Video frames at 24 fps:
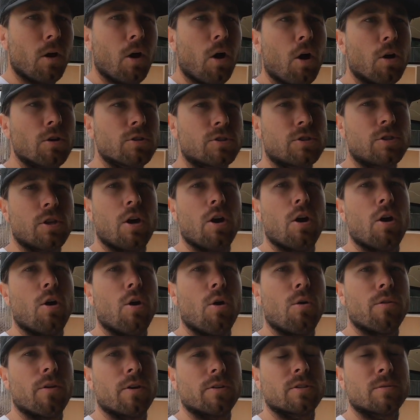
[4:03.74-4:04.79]

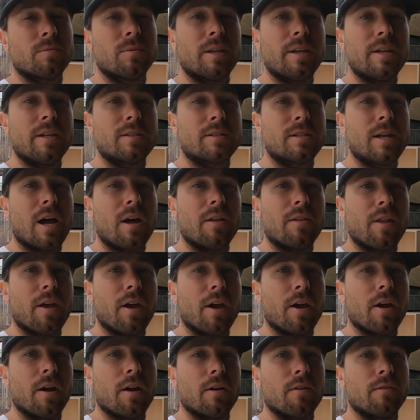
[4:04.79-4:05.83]
Also, there's some links down
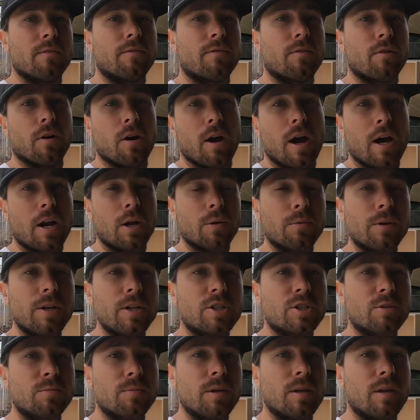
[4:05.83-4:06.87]
there for how to
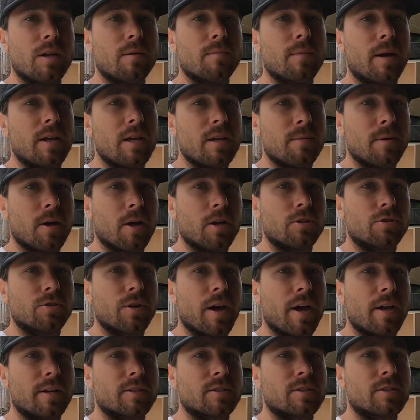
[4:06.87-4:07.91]
reach me, my email
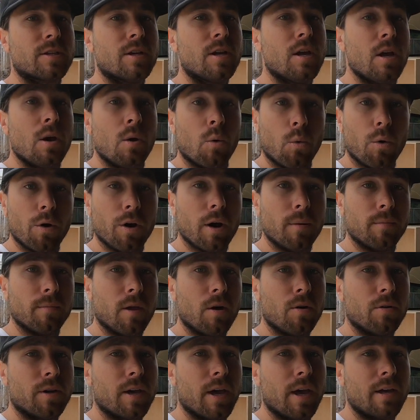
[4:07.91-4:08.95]
address, where I'm
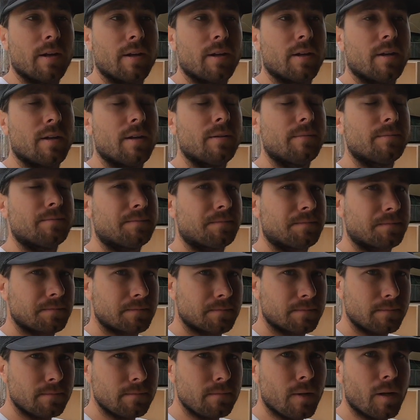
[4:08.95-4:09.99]
located,
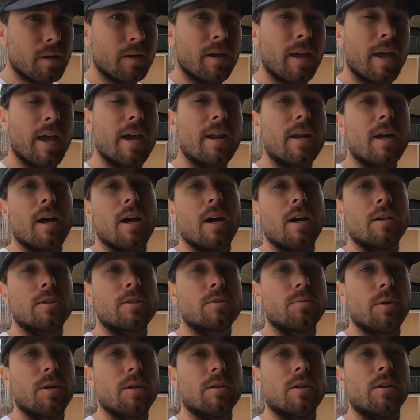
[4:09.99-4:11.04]
and a
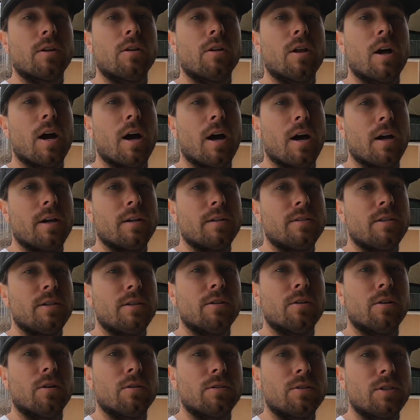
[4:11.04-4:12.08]
sweet little
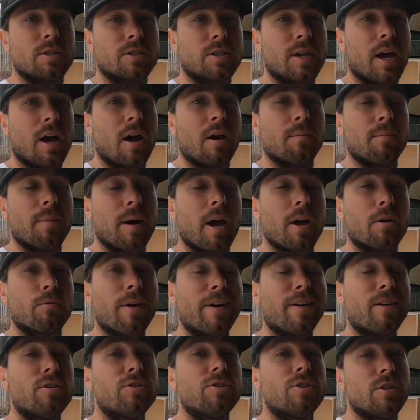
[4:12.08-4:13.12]
deal discount by
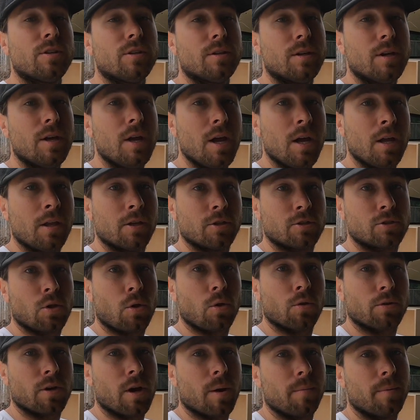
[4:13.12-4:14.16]
Renogy, the
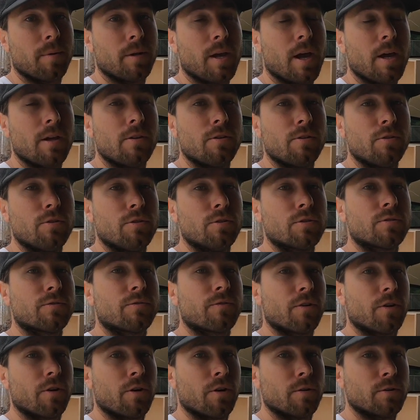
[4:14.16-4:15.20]
solar company I
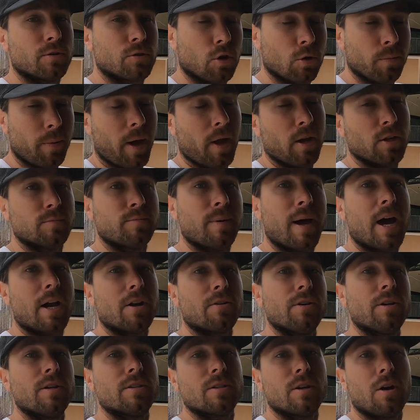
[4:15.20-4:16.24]
use for solar panels,
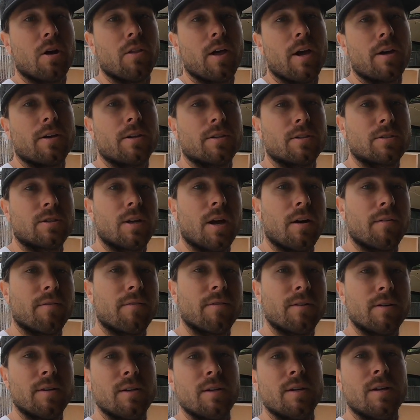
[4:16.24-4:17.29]
batteries, and all that good stuff.